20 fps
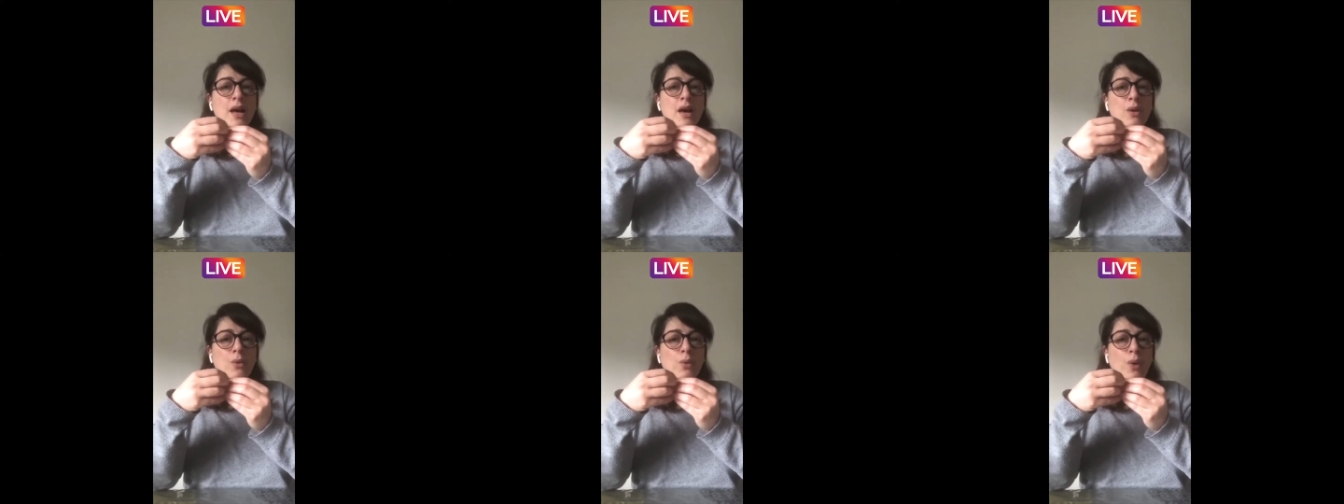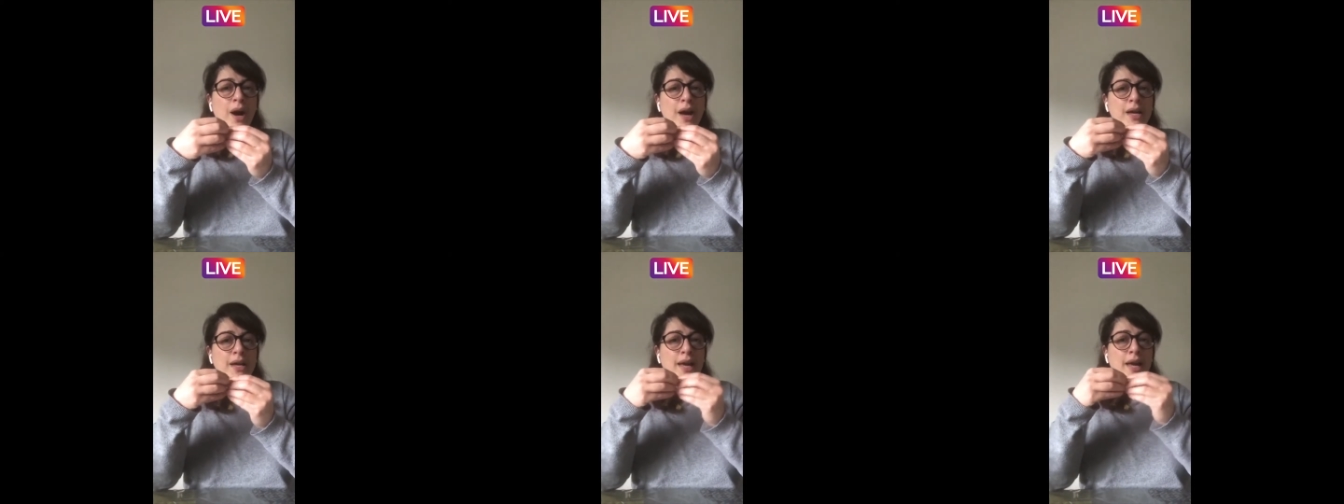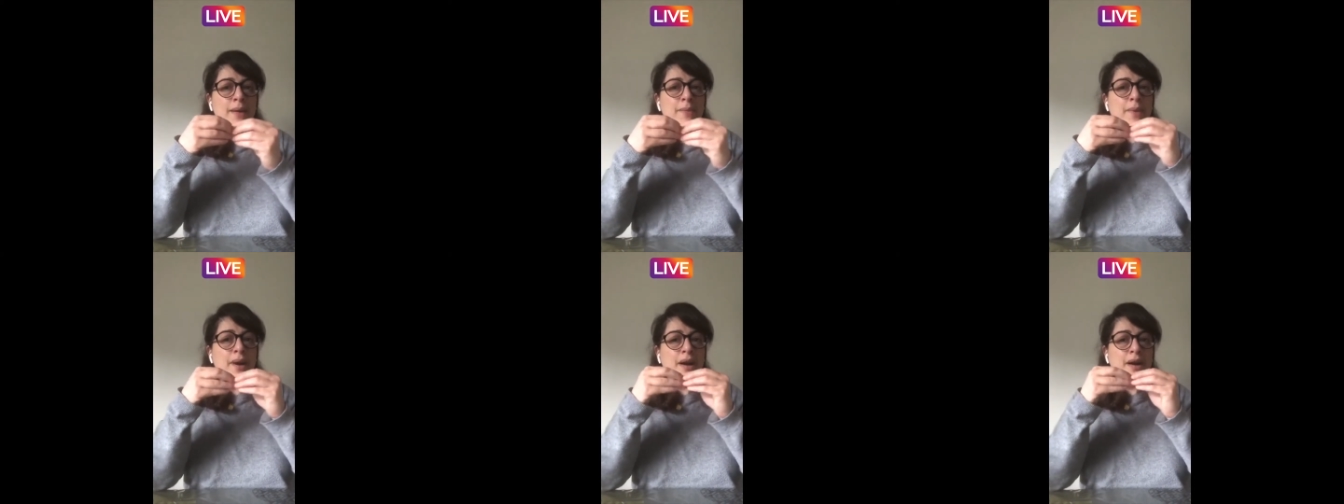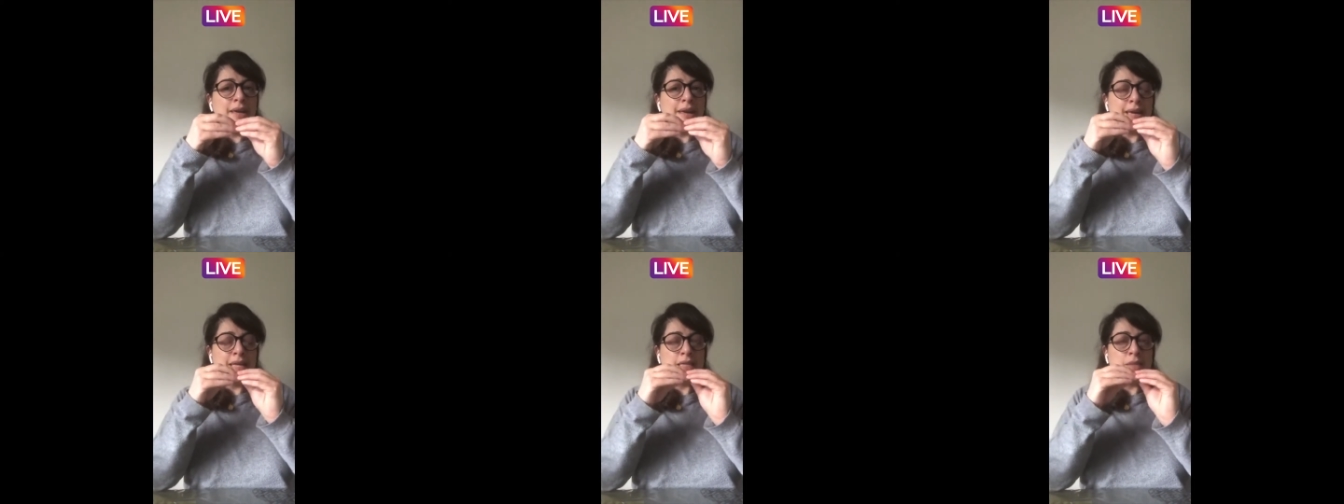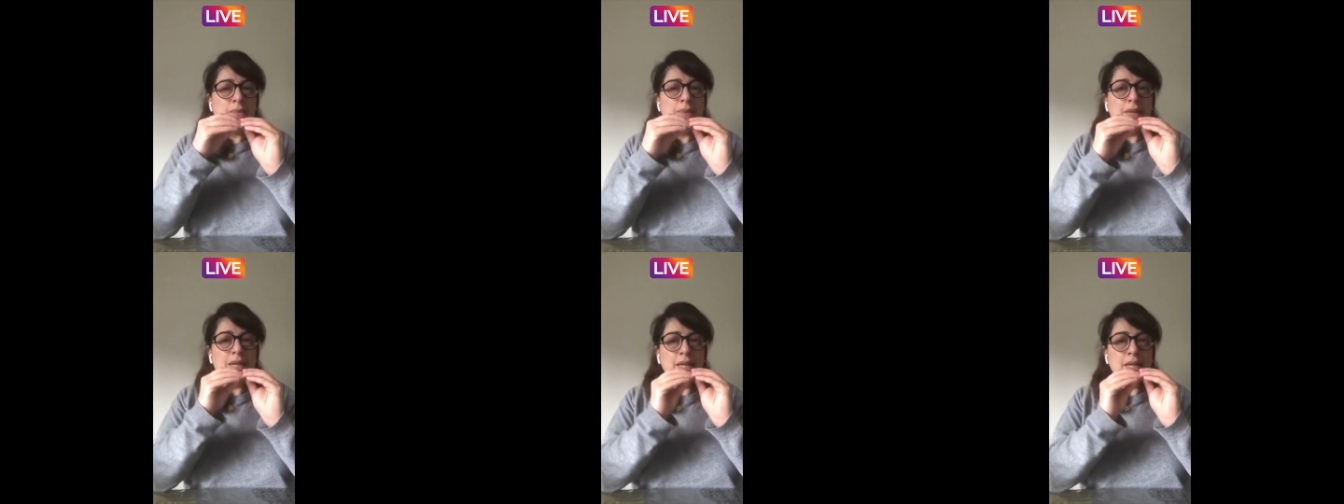Why am I
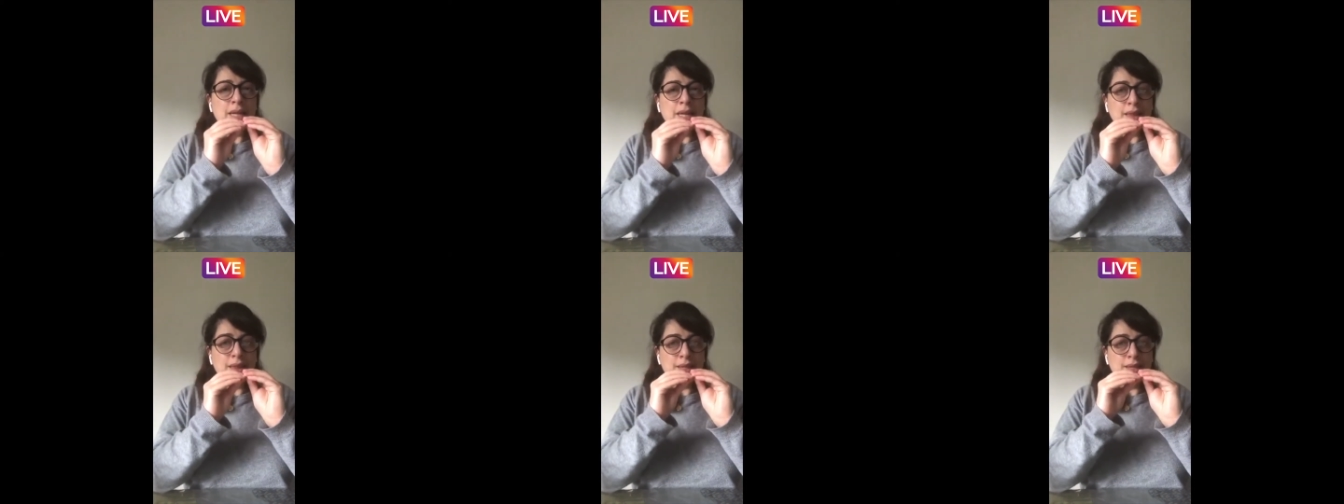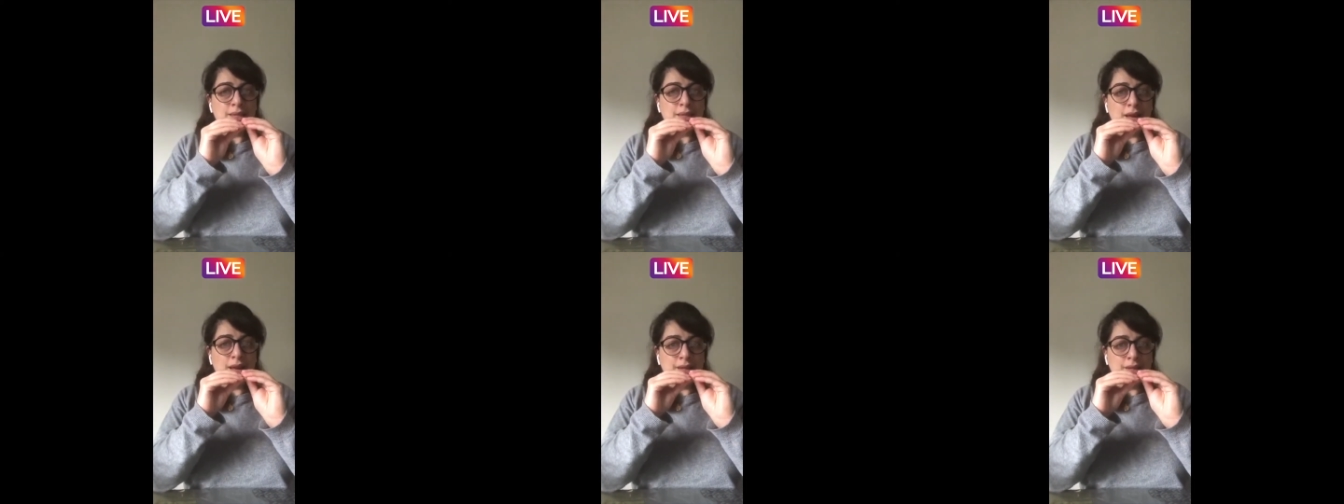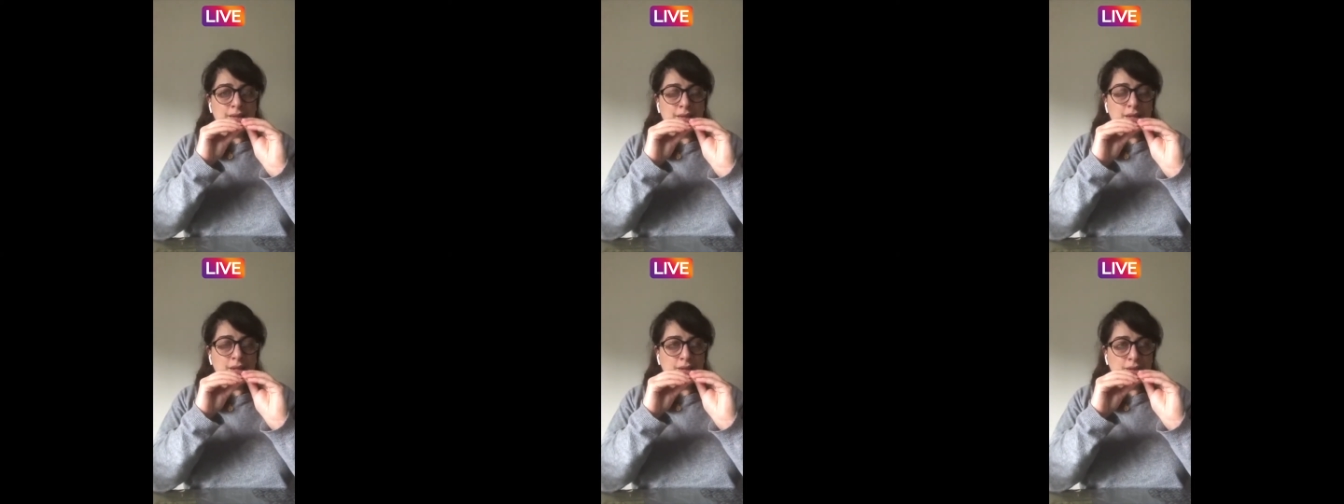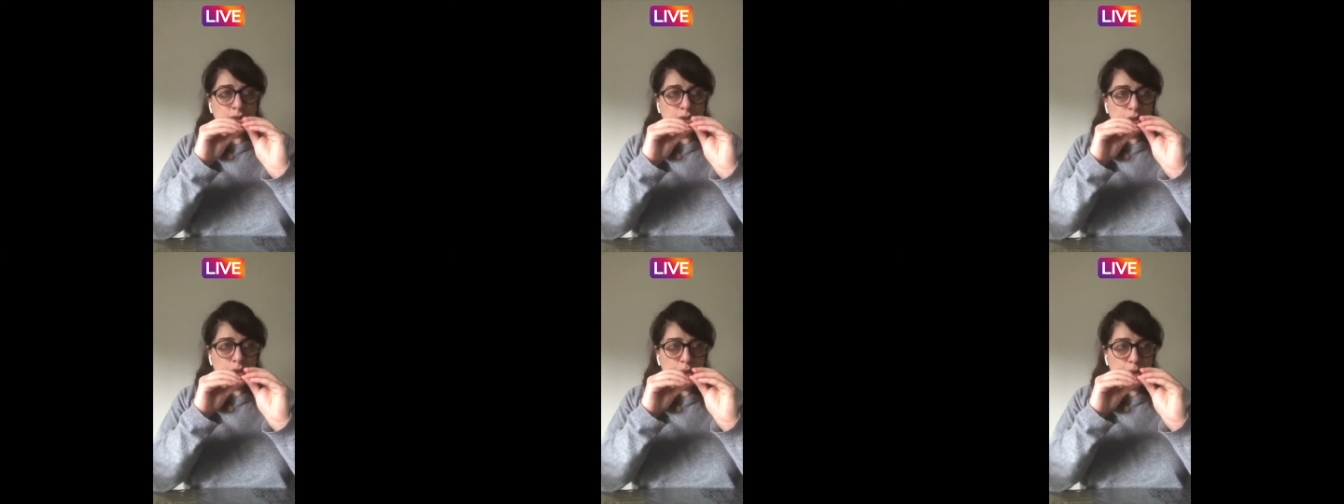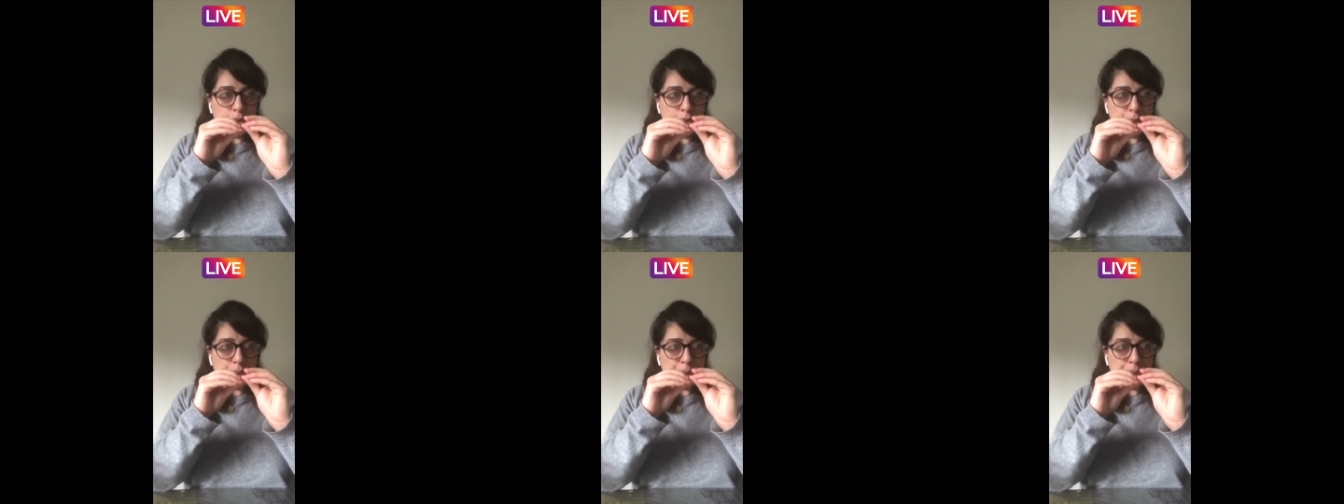explaining this idea to
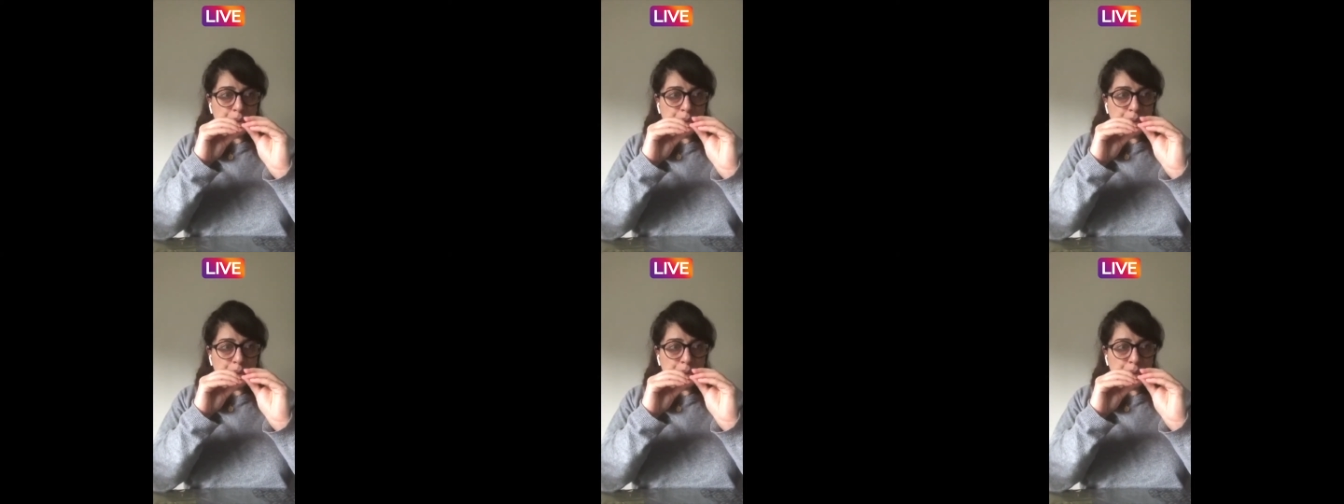you?